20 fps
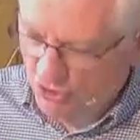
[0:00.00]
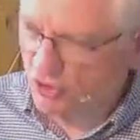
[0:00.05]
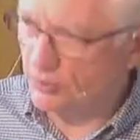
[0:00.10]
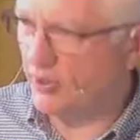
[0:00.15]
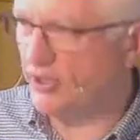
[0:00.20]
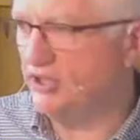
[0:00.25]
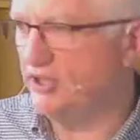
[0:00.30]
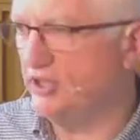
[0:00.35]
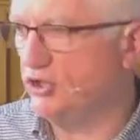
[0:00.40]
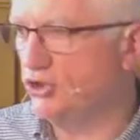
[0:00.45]

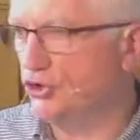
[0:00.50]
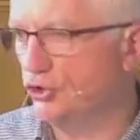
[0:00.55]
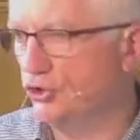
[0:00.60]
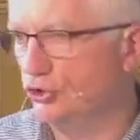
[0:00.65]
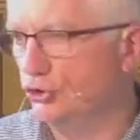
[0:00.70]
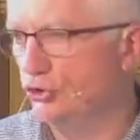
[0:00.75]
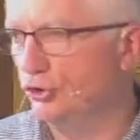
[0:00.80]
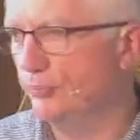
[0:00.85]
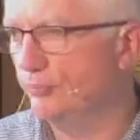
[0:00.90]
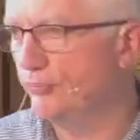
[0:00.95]

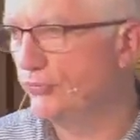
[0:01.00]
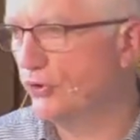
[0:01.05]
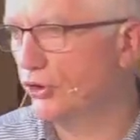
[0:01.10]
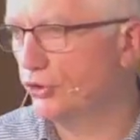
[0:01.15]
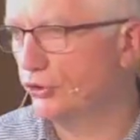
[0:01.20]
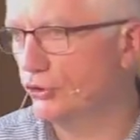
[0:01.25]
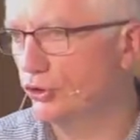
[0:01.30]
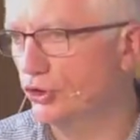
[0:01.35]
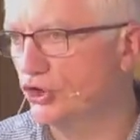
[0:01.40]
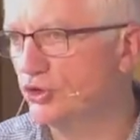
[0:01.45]
22
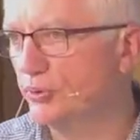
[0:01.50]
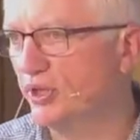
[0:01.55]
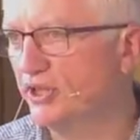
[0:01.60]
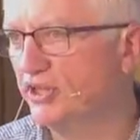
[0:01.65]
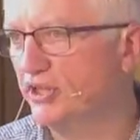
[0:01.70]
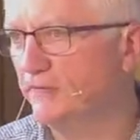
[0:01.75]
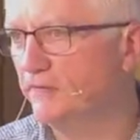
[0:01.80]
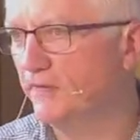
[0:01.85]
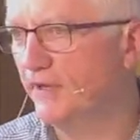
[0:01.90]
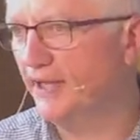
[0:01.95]
through to
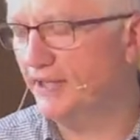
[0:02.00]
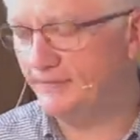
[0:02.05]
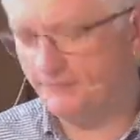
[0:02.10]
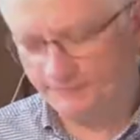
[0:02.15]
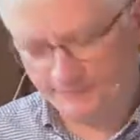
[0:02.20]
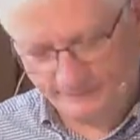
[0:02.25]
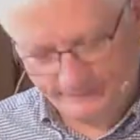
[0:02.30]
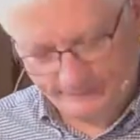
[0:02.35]
25.